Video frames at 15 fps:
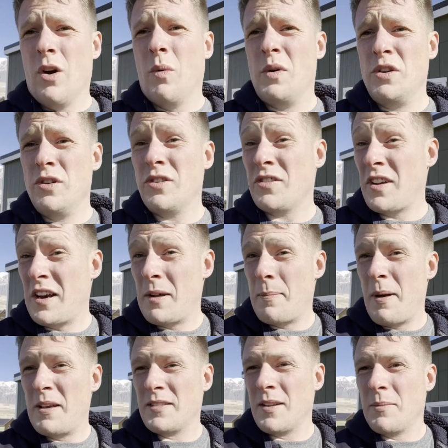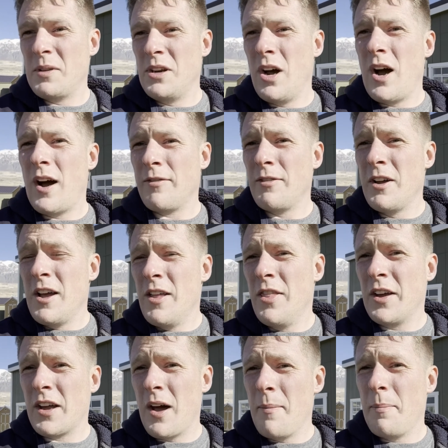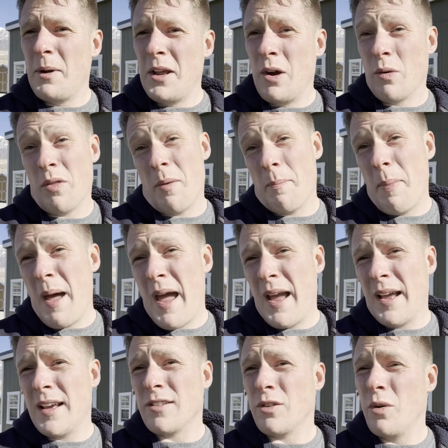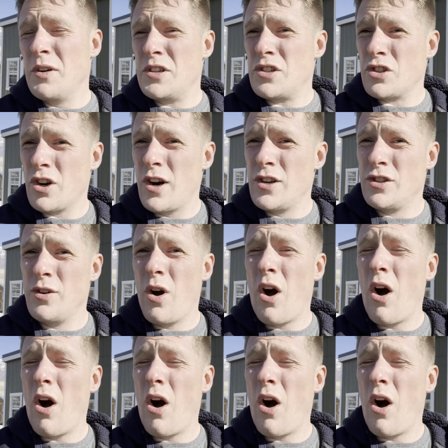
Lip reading: When you decide to pay something off, the company or the bank is going to charge you